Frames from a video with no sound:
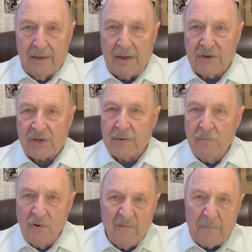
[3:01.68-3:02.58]
is to
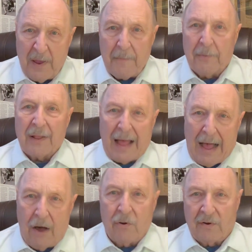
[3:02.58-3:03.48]
move people
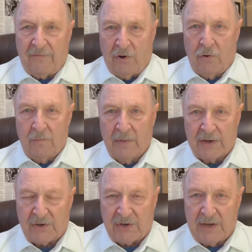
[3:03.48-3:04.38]
out of
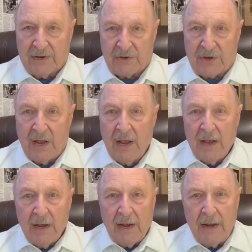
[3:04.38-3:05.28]
homelessness,
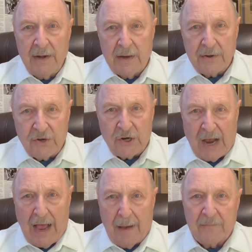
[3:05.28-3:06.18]
into
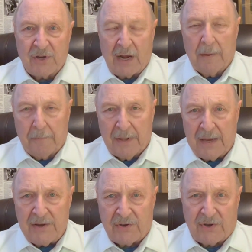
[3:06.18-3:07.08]
jobs and a
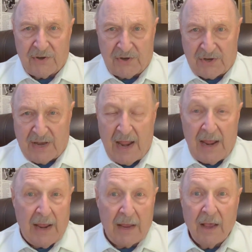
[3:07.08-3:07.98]
place to
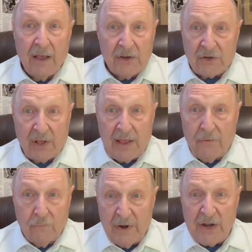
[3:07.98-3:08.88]
stay so they
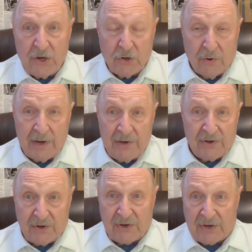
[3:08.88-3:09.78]
rejoin
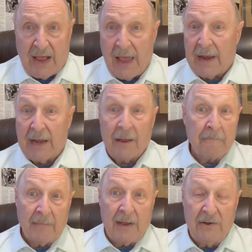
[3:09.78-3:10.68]
society.
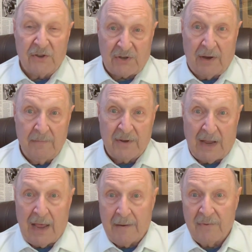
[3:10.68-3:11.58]
And
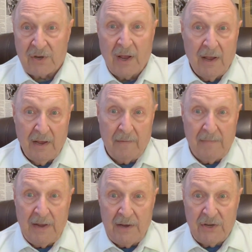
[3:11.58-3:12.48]
sometimes
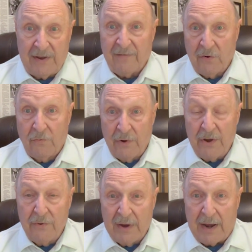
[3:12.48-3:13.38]
it means even
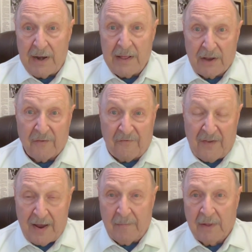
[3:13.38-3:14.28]
reuniting their
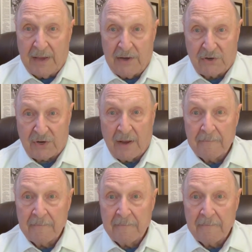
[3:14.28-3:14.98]
families.